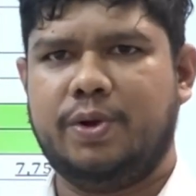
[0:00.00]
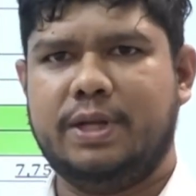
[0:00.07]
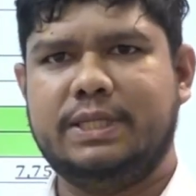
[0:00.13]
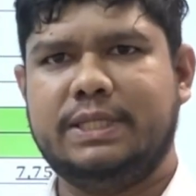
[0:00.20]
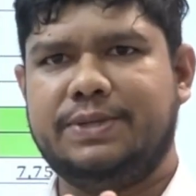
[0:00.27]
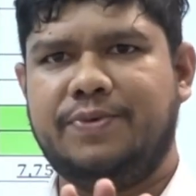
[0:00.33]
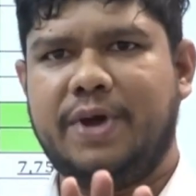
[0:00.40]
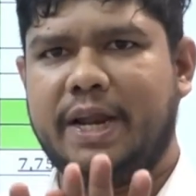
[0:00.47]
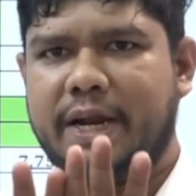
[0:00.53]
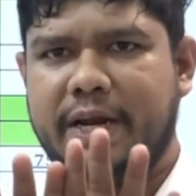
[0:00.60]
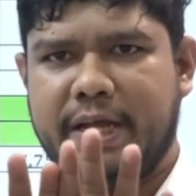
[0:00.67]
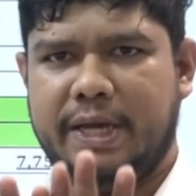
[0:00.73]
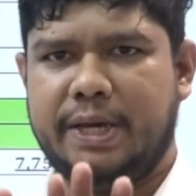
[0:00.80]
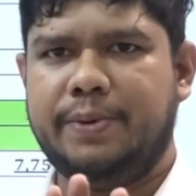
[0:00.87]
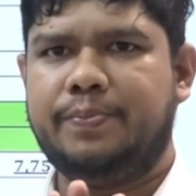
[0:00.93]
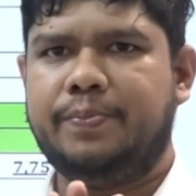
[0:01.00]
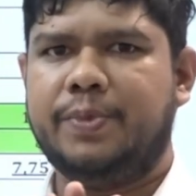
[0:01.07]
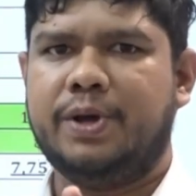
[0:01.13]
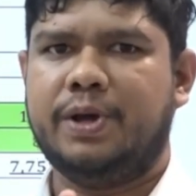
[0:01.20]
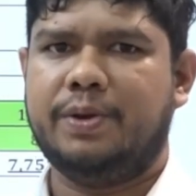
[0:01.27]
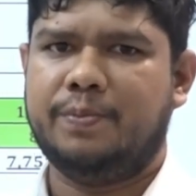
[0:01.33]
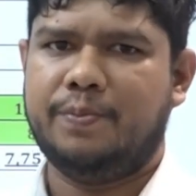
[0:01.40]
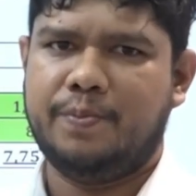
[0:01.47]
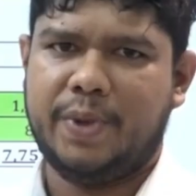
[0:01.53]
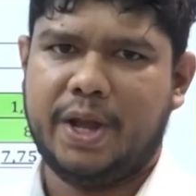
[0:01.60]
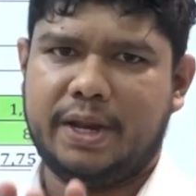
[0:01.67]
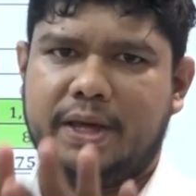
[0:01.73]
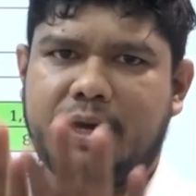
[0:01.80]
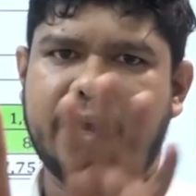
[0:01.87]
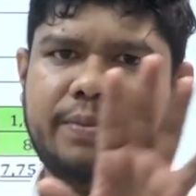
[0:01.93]
It's very deep,
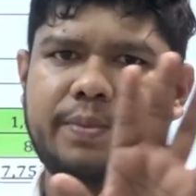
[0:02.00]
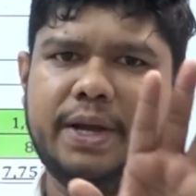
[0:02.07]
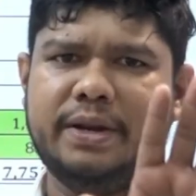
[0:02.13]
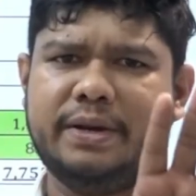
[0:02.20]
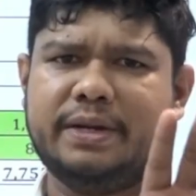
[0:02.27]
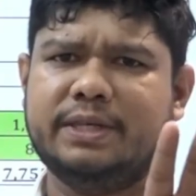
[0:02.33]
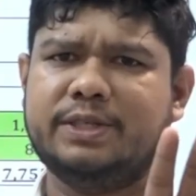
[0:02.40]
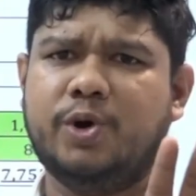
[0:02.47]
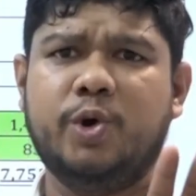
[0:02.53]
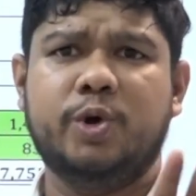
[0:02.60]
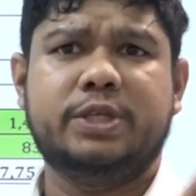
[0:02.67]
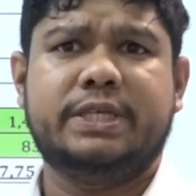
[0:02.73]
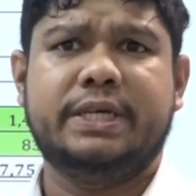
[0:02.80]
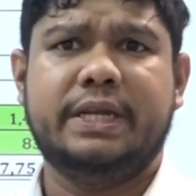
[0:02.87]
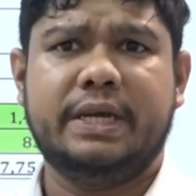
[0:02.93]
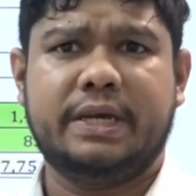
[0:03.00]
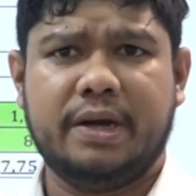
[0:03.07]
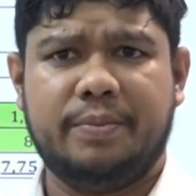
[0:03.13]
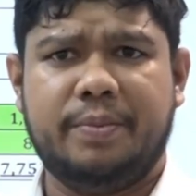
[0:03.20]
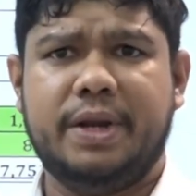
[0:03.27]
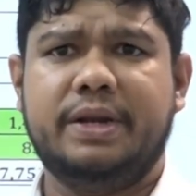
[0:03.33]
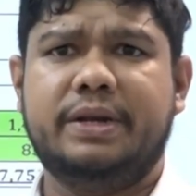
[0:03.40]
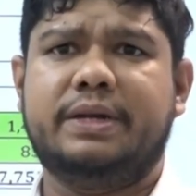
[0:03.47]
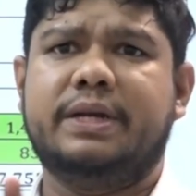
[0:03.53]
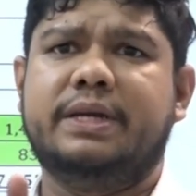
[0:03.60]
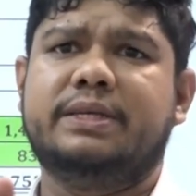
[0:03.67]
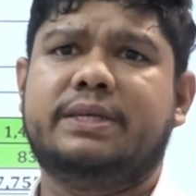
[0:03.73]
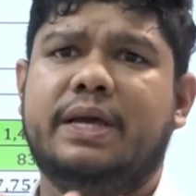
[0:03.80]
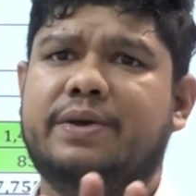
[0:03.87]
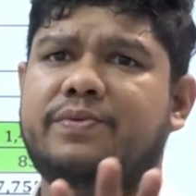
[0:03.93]
many commentaries, OECD
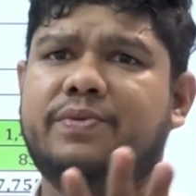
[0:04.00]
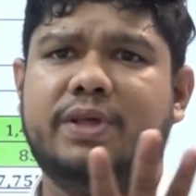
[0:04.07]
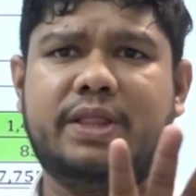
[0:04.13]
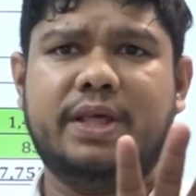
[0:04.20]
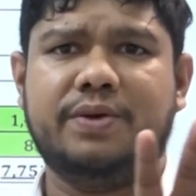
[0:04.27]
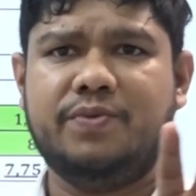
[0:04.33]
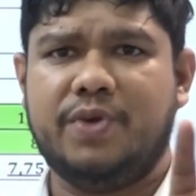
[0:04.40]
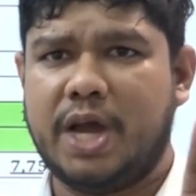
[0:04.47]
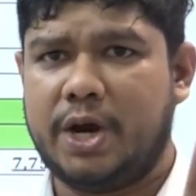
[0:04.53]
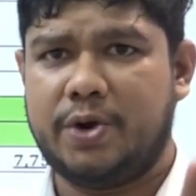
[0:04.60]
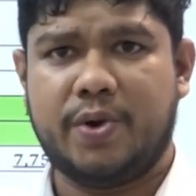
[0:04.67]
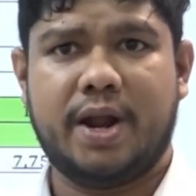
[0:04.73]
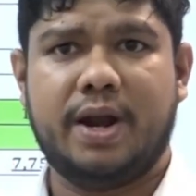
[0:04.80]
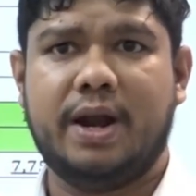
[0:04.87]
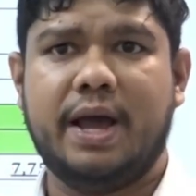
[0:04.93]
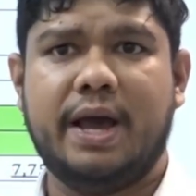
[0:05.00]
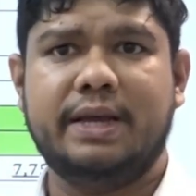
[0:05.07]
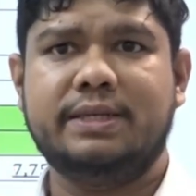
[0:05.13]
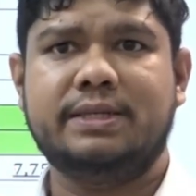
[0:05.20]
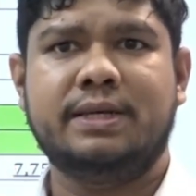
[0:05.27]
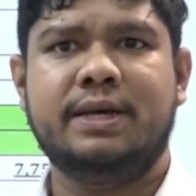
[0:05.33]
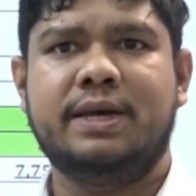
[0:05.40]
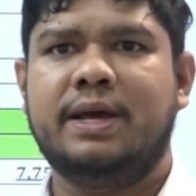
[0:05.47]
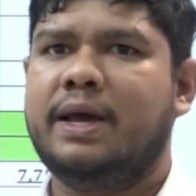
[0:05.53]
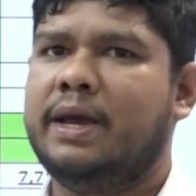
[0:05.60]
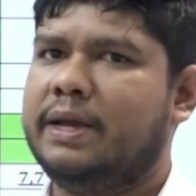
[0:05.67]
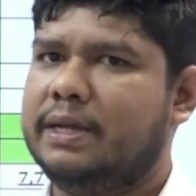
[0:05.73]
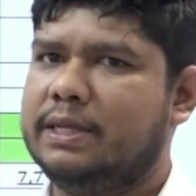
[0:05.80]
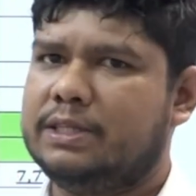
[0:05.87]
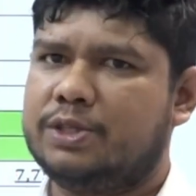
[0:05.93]
commentaries, everything we have to analyze.
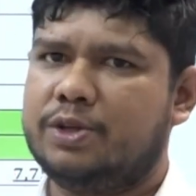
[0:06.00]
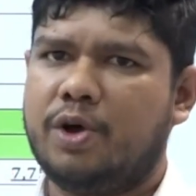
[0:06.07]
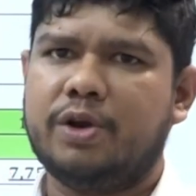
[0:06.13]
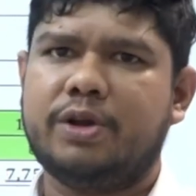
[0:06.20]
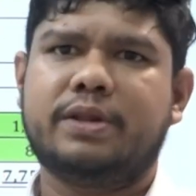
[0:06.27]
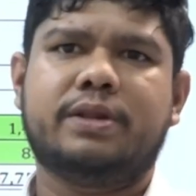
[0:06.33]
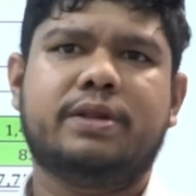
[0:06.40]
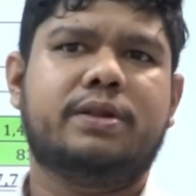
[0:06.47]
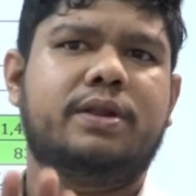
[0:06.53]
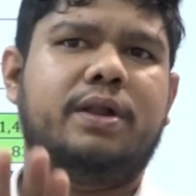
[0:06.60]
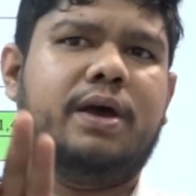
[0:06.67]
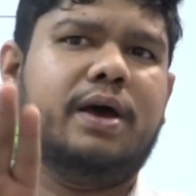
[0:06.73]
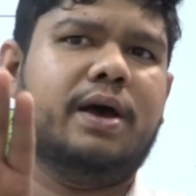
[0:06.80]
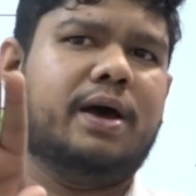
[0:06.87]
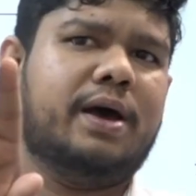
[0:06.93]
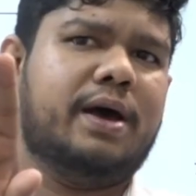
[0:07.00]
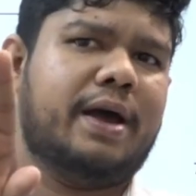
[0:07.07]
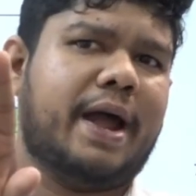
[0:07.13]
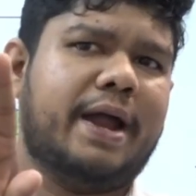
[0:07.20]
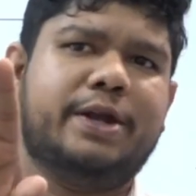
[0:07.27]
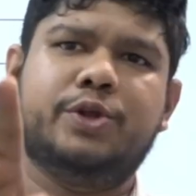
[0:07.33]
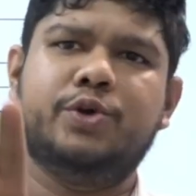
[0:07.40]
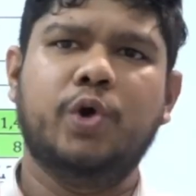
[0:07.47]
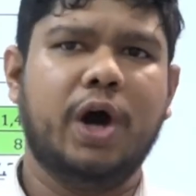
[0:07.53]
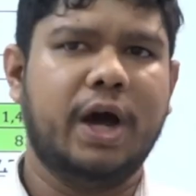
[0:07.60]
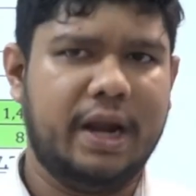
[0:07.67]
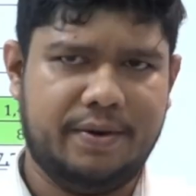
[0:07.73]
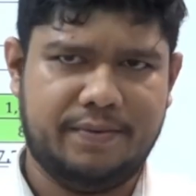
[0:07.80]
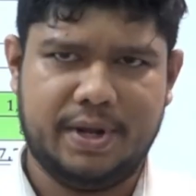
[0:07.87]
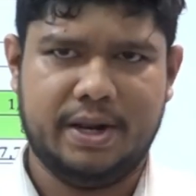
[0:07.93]
It's not at your
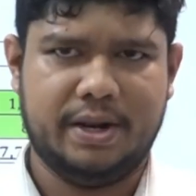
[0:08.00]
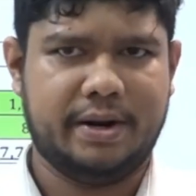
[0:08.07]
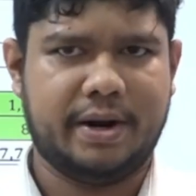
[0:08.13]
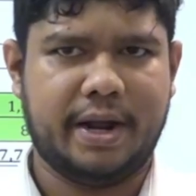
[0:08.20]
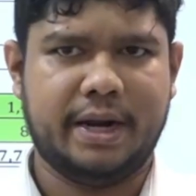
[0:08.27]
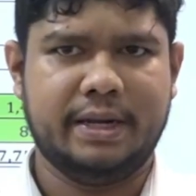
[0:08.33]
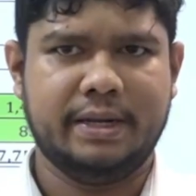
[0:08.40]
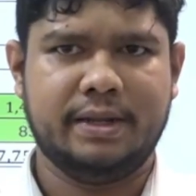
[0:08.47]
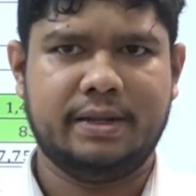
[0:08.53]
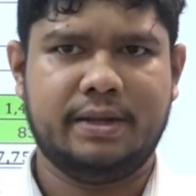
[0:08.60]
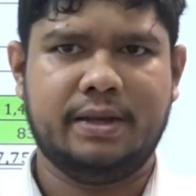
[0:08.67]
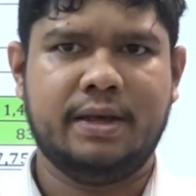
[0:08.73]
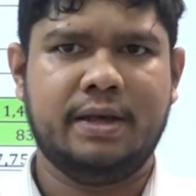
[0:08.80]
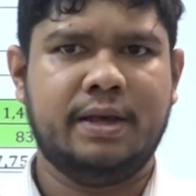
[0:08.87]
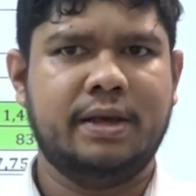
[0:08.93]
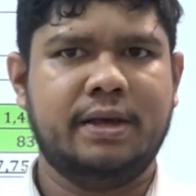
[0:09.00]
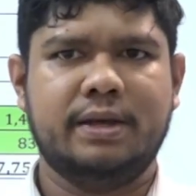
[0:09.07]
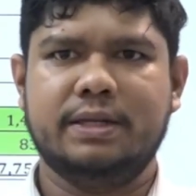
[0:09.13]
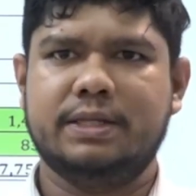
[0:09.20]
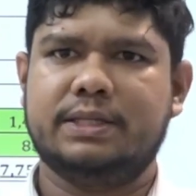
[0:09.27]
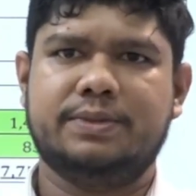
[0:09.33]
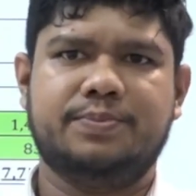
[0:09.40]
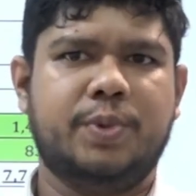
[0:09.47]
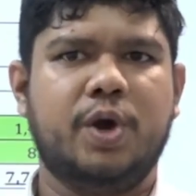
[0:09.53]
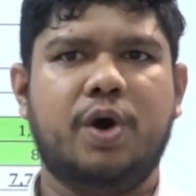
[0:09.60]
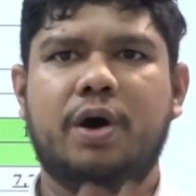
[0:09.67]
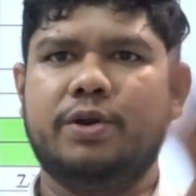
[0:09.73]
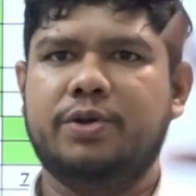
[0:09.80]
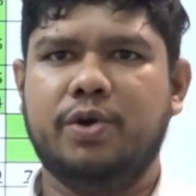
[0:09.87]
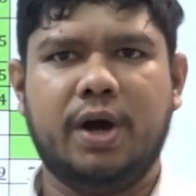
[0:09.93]
level, right? It's
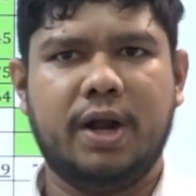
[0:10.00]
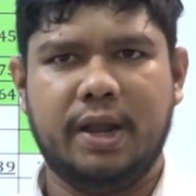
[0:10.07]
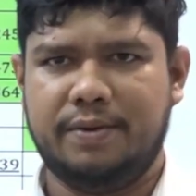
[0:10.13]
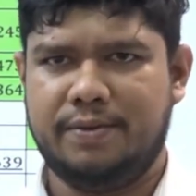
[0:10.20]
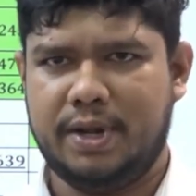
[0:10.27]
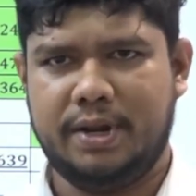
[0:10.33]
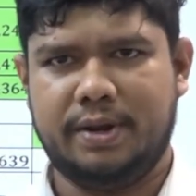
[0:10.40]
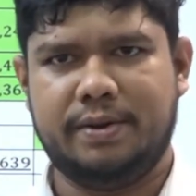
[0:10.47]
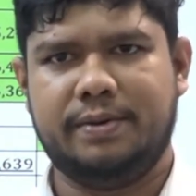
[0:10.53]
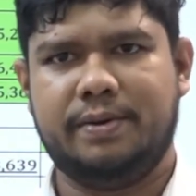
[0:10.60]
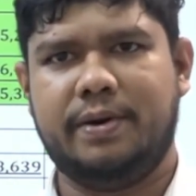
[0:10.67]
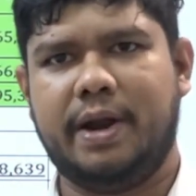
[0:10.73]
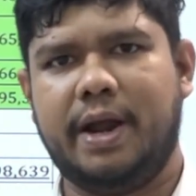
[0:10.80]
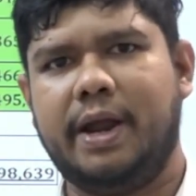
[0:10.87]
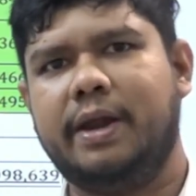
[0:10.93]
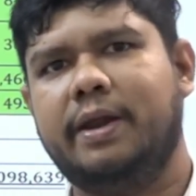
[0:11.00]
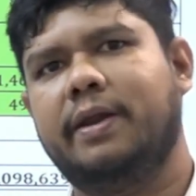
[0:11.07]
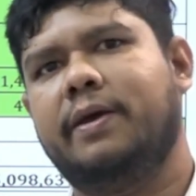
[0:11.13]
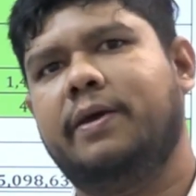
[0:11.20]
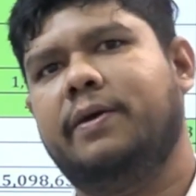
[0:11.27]
beyond your level, right?